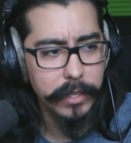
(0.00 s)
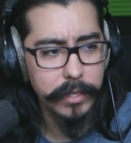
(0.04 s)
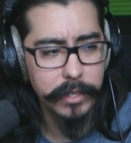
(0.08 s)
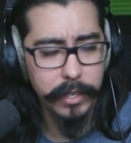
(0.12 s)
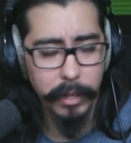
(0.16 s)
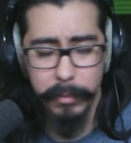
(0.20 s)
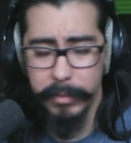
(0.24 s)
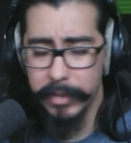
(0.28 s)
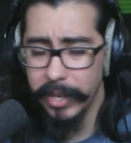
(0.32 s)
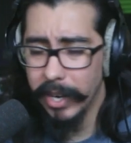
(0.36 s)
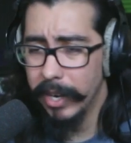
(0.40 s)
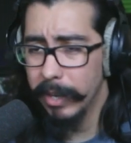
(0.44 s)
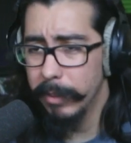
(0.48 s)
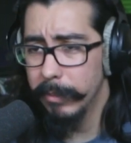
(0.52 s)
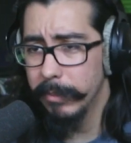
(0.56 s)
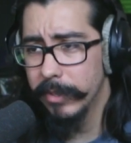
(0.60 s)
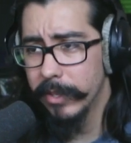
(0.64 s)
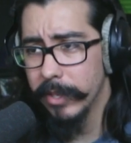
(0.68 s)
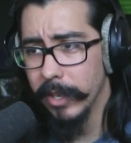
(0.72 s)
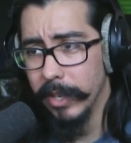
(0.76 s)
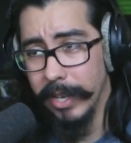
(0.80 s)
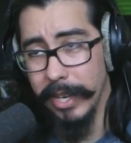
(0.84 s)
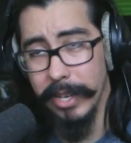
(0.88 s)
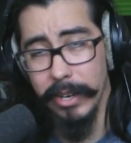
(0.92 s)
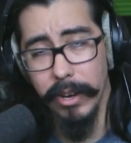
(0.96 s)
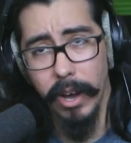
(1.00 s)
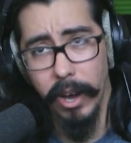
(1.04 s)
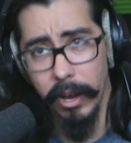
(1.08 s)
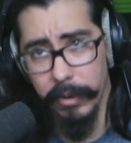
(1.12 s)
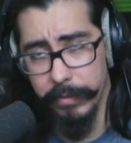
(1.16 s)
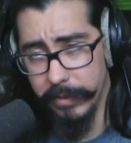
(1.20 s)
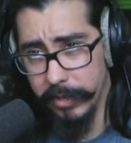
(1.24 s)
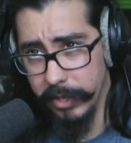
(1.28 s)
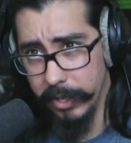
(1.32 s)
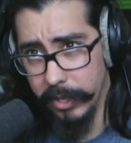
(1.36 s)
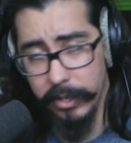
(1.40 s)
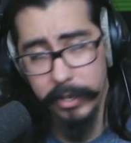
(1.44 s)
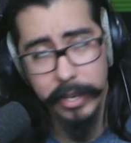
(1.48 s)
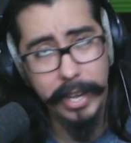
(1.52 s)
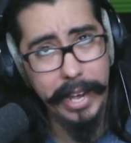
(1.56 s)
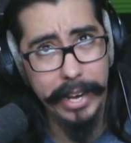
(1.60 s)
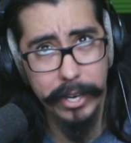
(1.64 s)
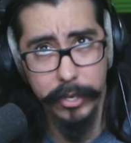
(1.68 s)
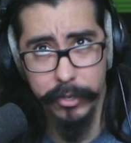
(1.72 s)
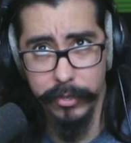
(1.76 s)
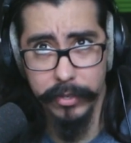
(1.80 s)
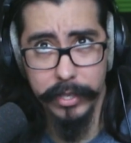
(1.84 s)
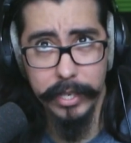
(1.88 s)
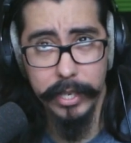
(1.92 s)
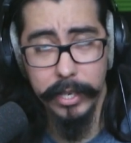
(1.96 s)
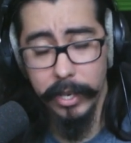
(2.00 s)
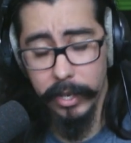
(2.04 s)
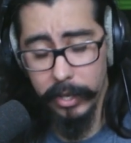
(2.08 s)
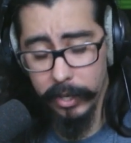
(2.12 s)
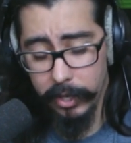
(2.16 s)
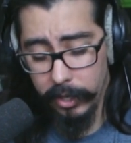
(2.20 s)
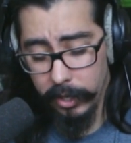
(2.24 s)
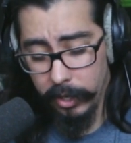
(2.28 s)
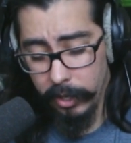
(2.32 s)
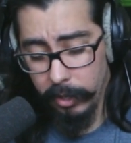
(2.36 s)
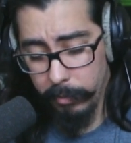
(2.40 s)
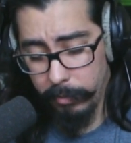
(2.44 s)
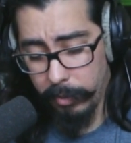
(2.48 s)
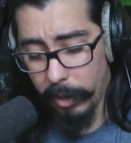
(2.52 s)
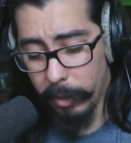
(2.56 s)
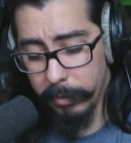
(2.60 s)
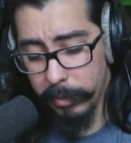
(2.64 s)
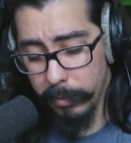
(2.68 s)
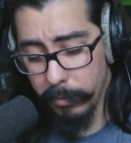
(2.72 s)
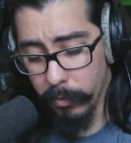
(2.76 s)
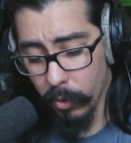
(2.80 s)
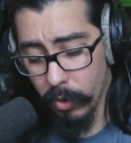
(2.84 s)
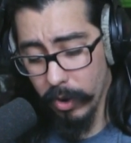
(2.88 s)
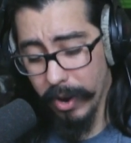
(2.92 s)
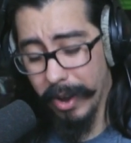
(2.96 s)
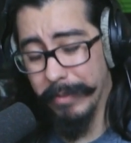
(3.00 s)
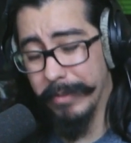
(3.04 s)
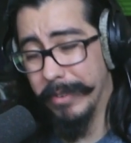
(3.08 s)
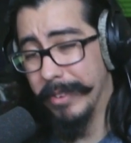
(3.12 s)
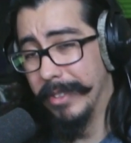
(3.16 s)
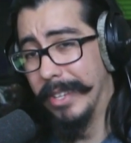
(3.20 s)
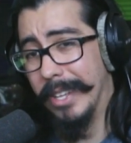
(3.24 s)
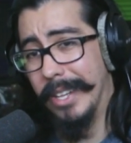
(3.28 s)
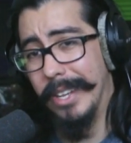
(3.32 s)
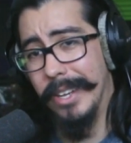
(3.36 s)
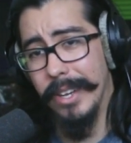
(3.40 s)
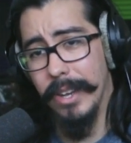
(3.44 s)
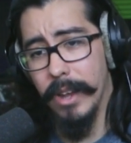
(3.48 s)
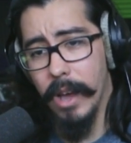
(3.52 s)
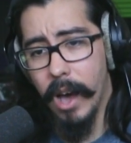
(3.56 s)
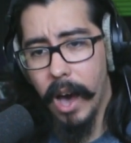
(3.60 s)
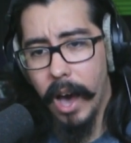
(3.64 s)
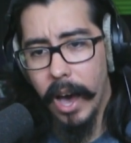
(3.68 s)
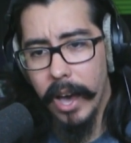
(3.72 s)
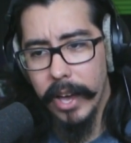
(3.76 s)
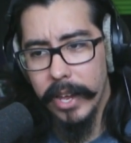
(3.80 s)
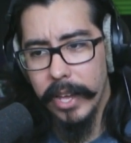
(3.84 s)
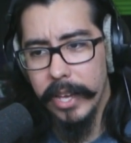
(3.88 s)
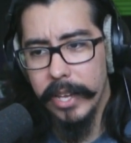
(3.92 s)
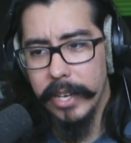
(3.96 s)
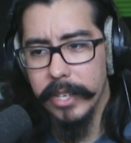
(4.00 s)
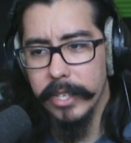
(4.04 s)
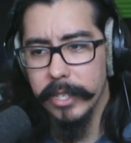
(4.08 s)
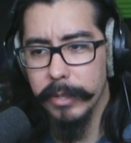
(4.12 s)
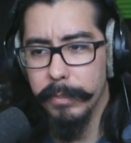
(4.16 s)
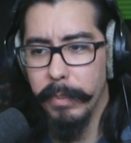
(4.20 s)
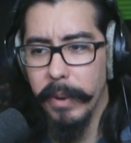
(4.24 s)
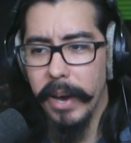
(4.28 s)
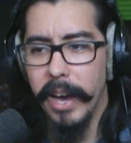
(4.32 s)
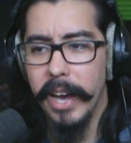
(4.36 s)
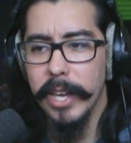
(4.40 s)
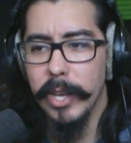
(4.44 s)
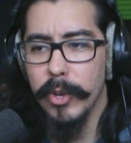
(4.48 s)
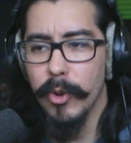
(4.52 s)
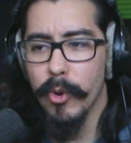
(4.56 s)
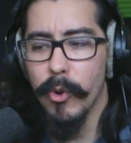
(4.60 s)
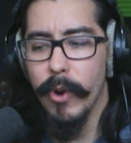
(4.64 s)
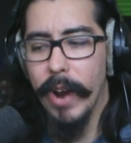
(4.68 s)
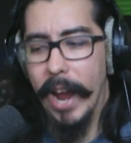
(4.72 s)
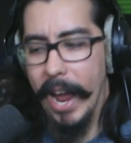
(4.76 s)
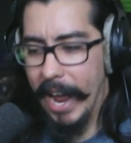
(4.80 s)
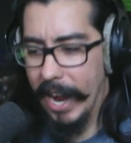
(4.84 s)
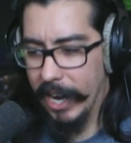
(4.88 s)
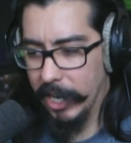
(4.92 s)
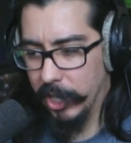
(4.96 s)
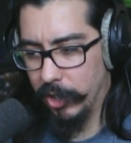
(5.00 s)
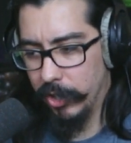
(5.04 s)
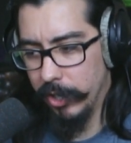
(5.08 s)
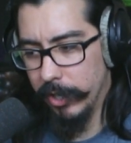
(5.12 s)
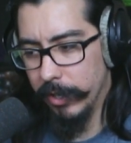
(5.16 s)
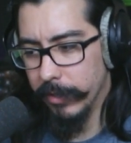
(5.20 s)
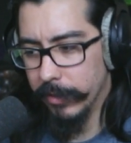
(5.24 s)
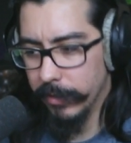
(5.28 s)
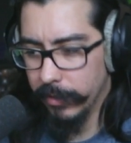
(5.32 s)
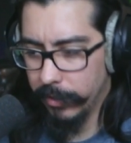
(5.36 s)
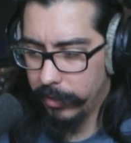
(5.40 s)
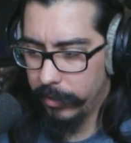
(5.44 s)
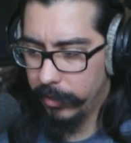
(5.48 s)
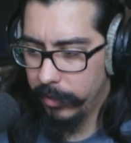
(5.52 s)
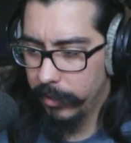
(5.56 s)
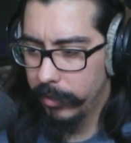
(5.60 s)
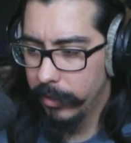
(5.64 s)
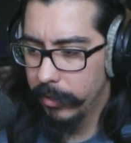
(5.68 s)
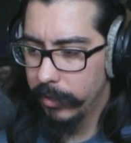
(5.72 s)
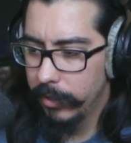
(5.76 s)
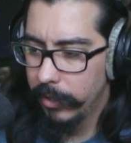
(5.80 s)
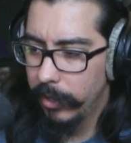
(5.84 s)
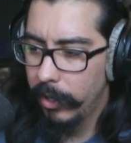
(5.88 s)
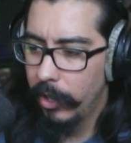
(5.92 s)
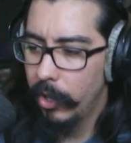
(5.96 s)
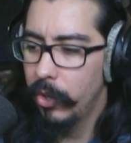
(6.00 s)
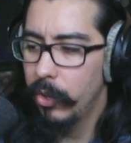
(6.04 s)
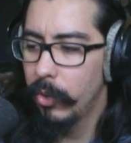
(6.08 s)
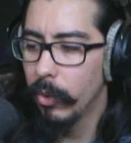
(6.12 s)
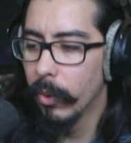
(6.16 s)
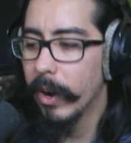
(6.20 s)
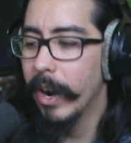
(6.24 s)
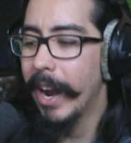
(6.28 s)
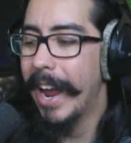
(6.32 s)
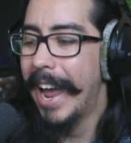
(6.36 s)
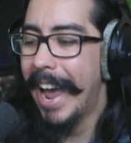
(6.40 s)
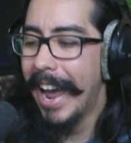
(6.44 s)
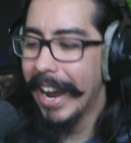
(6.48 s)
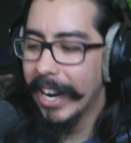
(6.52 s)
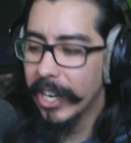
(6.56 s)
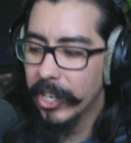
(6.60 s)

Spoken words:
Sometimes and often, actually, probably more often than not, it is by your actions. Your